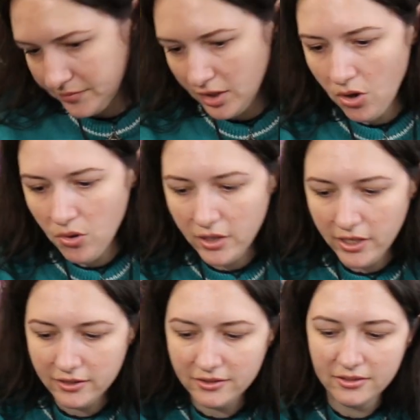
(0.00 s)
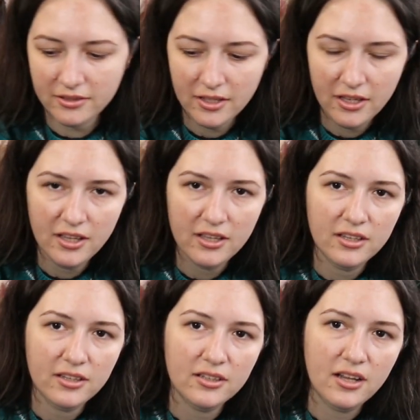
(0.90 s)
Oh, and
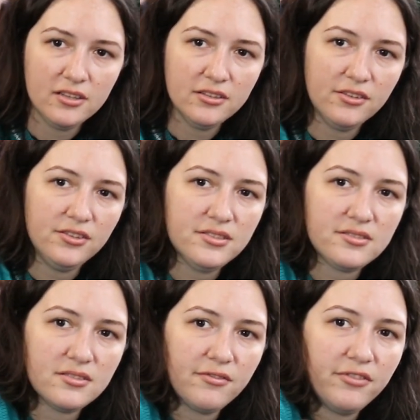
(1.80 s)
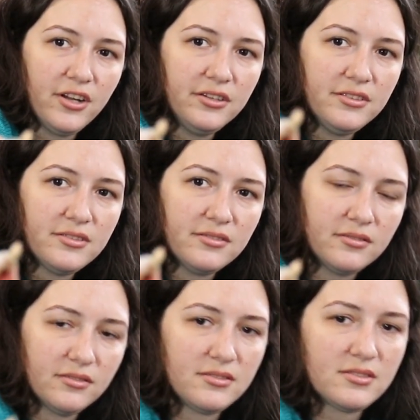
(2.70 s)
this very
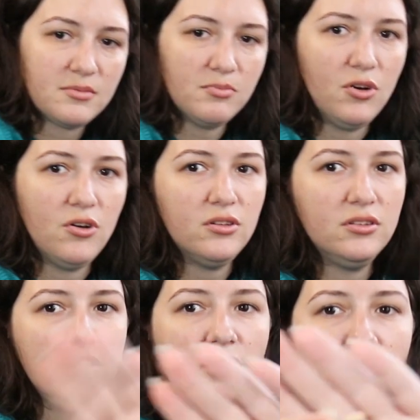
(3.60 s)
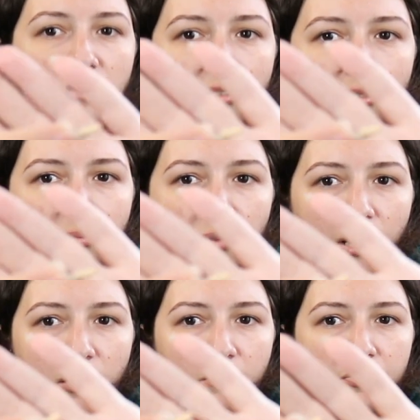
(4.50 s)
small little
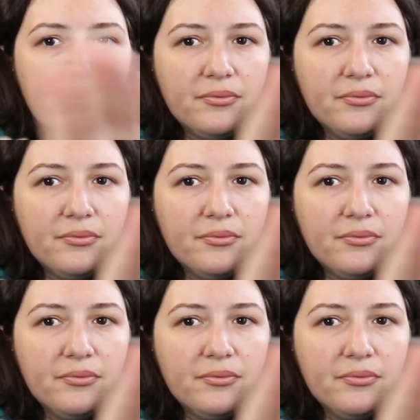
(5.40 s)
bulb